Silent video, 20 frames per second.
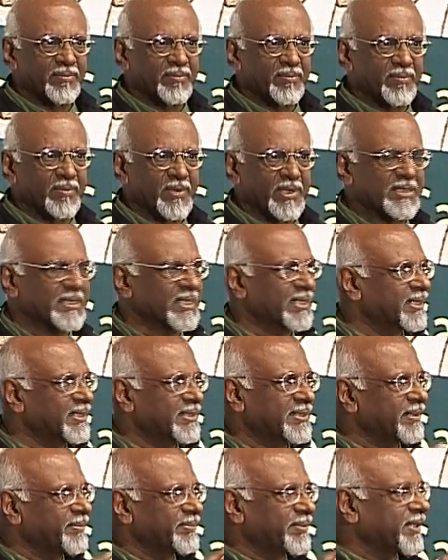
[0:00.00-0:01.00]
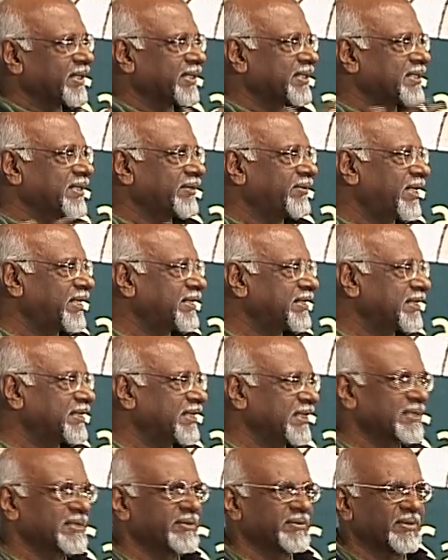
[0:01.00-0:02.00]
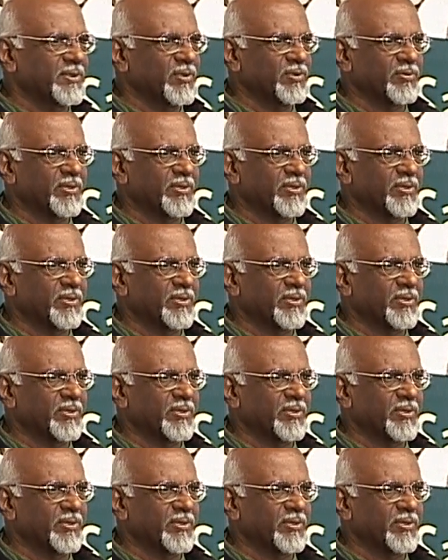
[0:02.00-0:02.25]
but the jawans are just,